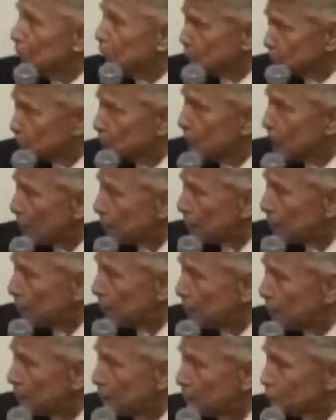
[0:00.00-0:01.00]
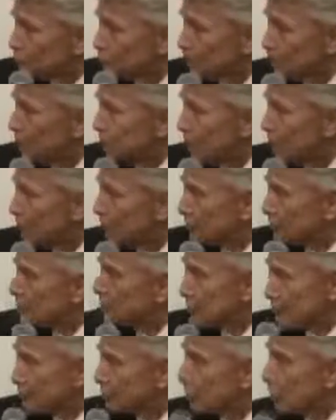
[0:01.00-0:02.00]
other problem breaks out in
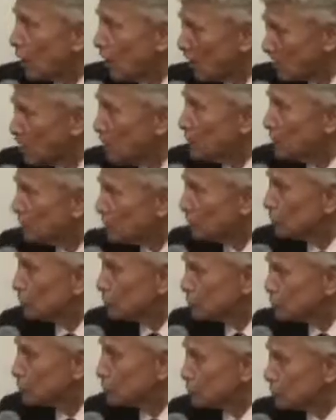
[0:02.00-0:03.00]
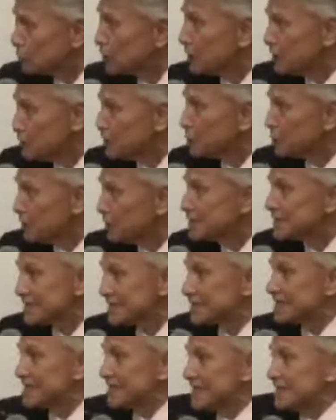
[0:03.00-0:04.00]
several other Middle Eastern countries.